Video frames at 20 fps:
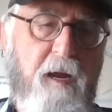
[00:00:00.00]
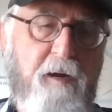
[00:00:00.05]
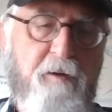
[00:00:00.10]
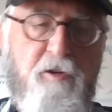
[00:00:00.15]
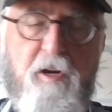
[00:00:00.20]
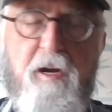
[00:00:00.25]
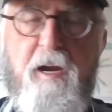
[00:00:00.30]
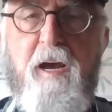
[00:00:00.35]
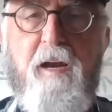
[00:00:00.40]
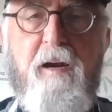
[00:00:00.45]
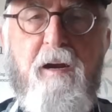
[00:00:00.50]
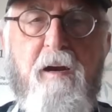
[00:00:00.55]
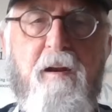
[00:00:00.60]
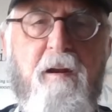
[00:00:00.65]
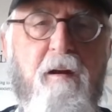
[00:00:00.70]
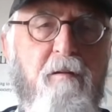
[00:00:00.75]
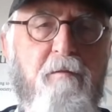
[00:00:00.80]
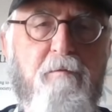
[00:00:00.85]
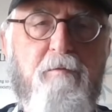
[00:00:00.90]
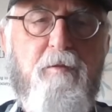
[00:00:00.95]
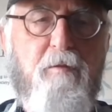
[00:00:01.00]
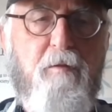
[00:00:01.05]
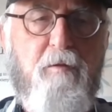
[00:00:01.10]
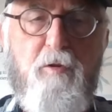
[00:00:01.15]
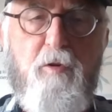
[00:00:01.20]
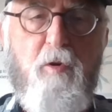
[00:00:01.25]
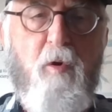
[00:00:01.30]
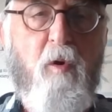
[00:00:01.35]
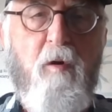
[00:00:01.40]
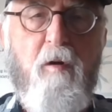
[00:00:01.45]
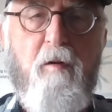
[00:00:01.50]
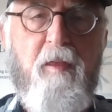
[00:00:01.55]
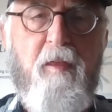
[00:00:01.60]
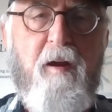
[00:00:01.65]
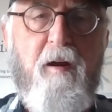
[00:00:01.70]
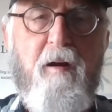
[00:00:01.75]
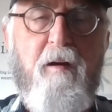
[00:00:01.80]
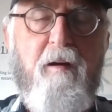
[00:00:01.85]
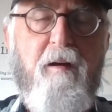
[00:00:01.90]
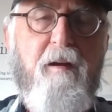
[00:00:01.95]
like she had a little sore
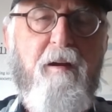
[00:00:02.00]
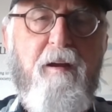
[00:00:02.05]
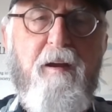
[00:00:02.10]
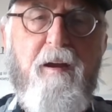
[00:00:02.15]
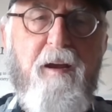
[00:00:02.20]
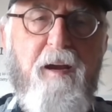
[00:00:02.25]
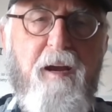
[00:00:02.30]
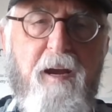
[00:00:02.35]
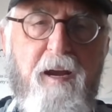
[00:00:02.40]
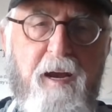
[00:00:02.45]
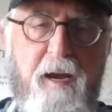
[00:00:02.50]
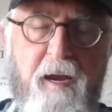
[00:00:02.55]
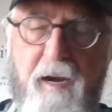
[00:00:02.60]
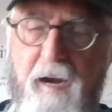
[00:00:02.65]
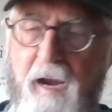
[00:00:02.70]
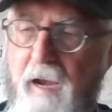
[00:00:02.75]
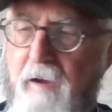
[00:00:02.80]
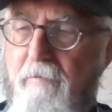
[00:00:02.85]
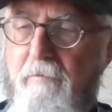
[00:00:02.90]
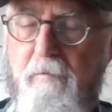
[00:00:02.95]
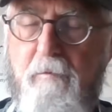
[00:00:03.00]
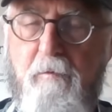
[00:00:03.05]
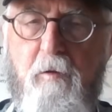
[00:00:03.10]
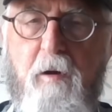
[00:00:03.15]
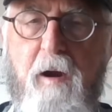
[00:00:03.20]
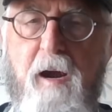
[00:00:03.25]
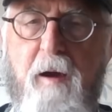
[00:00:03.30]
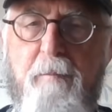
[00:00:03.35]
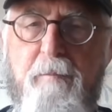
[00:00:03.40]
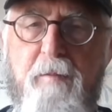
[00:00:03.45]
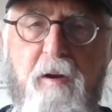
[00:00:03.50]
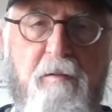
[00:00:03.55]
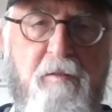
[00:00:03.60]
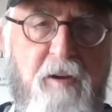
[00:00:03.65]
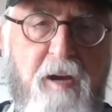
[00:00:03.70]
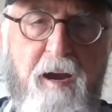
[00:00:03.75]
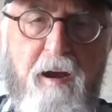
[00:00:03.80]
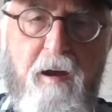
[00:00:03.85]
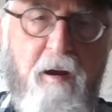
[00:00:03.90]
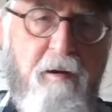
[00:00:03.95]
there. And I grabbed a
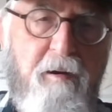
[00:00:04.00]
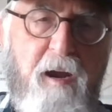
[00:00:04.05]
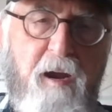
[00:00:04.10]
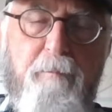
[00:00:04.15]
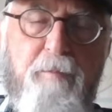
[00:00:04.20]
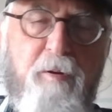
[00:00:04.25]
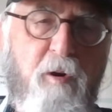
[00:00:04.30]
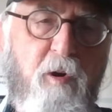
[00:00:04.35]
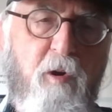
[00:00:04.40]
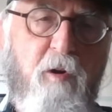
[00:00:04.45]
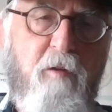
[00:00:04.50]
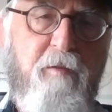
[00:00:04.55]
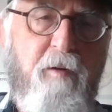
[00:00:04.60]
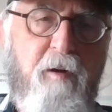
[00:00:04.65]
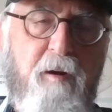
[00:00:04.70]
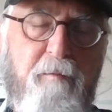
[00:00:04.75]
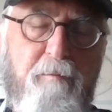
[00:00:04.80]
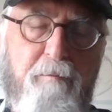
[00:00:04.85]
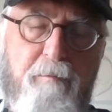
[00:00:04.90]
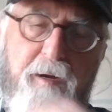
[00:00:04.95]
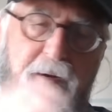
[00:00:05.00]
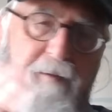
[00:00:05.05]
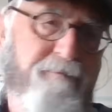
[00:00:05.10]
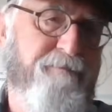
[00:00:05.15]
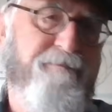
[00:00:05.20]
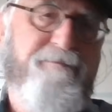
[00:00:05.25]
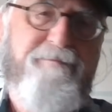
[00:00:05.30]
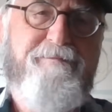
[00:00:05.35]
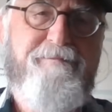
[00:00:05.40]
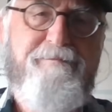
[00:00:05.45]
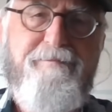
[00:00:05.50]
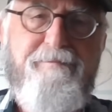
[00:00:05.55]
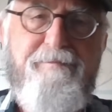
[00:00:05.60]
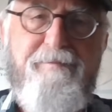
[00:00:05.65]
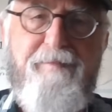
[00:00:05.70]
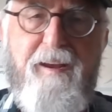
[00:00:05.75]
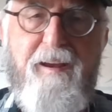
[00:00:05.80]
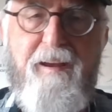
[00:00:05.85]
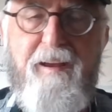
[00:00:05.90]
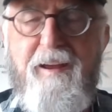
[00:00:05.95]
towel and I put over it, but
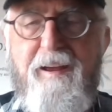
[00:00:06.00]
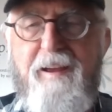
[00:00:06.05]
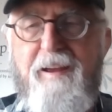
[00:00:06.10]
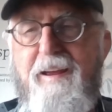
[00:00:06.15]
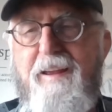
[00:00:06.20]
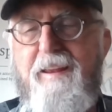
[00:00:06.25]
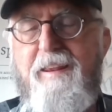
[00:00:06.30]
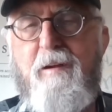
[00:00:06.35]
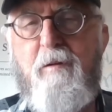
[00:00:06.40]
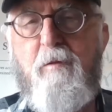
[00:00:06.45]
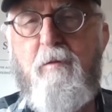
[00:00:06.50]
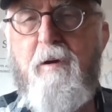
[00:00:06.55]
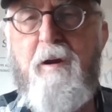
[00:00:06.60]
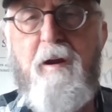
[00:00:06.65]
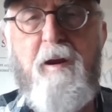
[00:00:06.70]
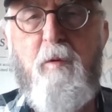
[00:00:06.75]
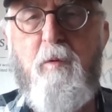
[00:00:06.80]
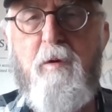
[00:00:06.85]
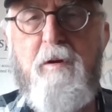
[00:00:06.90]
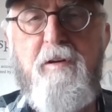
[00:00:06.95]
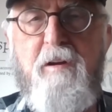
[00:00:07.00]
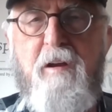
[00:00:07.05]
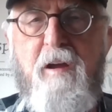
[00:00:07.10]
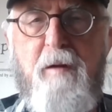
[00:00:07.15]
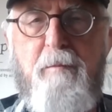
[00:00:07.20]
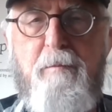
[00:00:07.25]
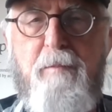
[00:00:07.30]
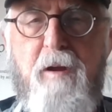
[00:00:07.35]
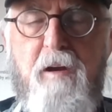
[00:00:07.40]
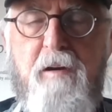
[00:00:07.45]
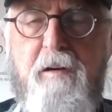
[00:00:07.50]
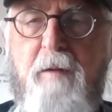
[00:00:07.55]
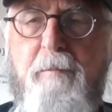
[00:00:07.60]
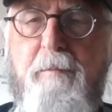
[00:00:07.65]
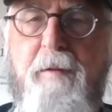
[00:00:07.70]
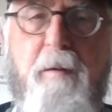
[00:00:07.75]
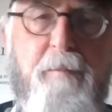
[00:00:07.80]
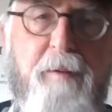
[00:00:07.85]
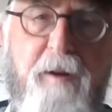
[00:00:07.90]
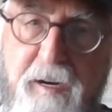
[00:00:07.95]
there really wasn't a lot of blood
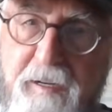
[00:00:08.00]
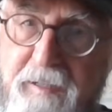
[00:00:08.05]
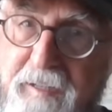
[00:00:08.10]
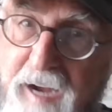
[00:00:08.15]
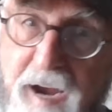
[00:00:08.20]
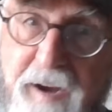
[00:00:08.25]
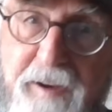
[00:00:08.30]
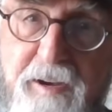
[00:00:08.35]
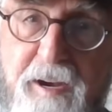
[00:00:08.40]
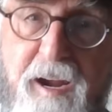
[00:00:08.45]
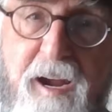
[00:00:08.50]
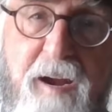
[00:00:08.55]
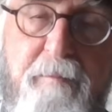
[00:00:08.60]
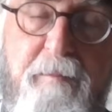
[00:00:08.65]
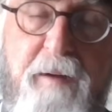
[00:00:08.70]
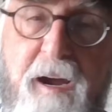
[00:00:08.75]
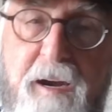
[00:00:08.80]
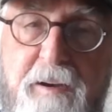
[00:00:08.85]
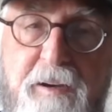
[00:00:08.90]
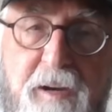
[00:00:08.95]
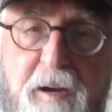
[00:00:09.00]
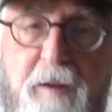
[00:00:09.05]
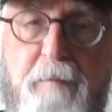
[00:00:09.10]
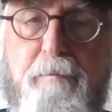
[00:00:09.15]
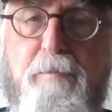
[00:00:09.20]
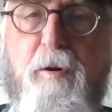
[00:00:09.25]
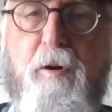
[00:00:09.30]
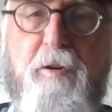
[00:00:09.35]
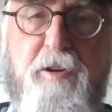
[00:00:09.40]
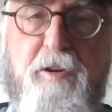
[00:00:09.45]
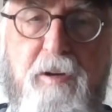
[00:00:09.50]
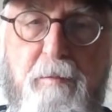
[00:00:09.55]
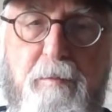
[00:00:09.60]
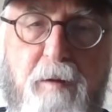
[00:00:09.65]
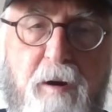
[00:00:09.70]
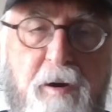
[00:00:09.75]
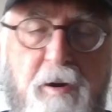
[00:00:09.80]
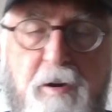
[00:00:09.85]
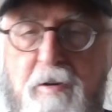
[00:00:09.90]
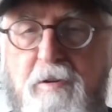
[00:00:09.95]
coming out. But at that time, I did push the
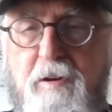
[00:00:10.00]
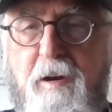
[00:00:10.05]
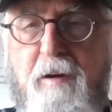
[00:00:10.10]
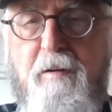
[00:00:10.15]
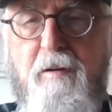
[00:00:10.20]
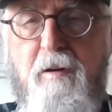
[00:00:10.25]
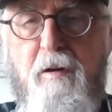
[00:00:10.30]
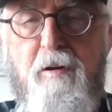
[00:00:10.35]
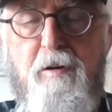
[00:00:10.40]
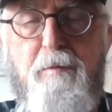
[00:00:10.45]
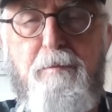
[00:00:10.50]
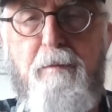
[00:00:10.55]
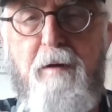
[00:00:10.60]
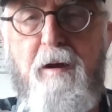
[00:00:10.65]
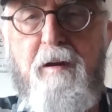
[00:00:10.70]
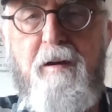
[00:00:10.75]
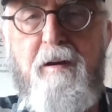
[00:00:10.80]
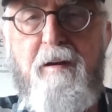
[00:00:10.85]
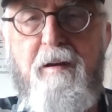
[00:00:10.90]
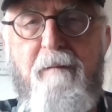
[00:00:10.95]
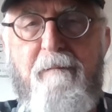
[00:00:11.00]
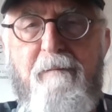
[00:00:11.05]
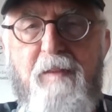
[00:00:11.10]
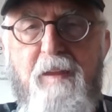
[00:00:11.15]
emergency nurse button.